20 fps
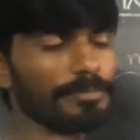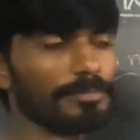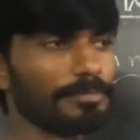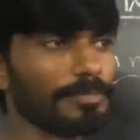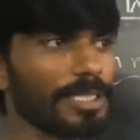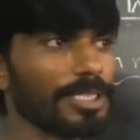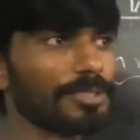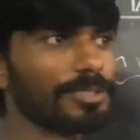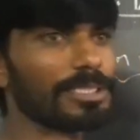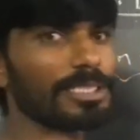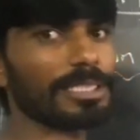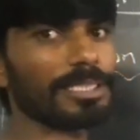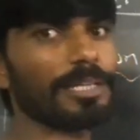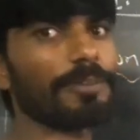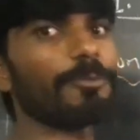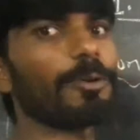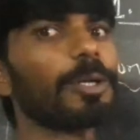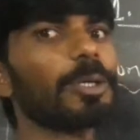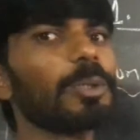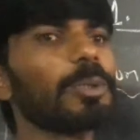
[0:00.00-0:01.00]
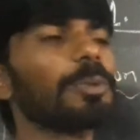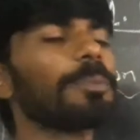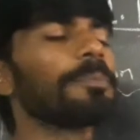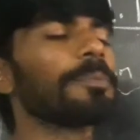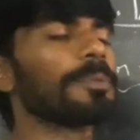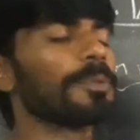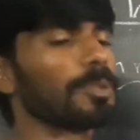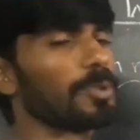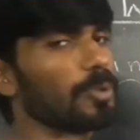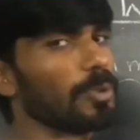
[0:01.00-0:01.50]
by using the 1
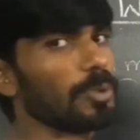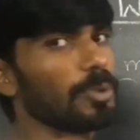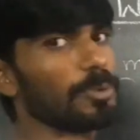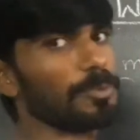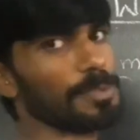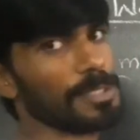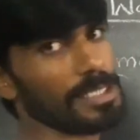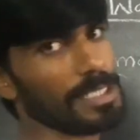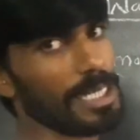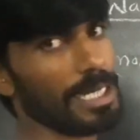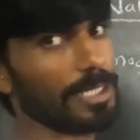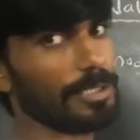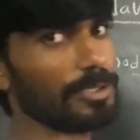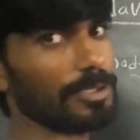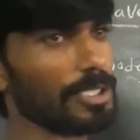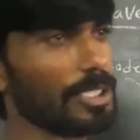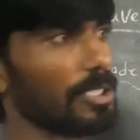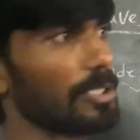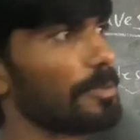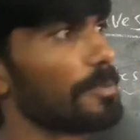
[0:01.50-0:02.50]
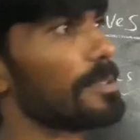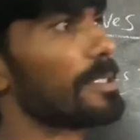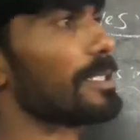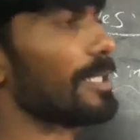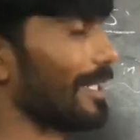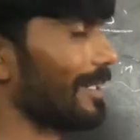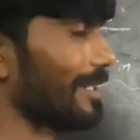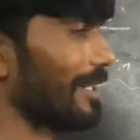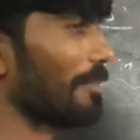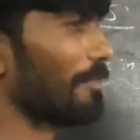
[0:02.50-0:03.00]
loop, 2 loops and 3 loops
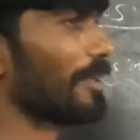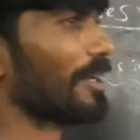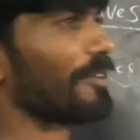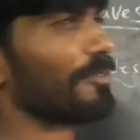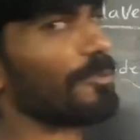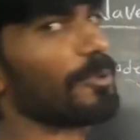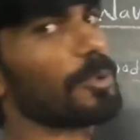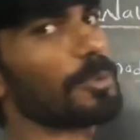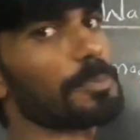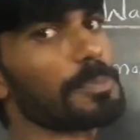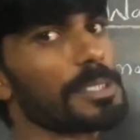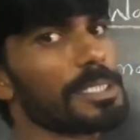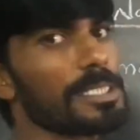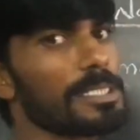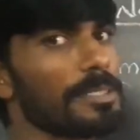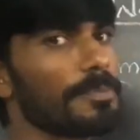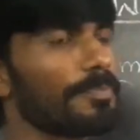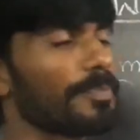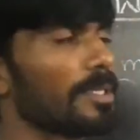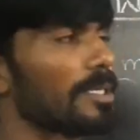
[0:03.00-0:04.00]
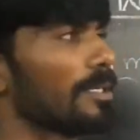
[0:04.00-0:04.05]
and number of loops.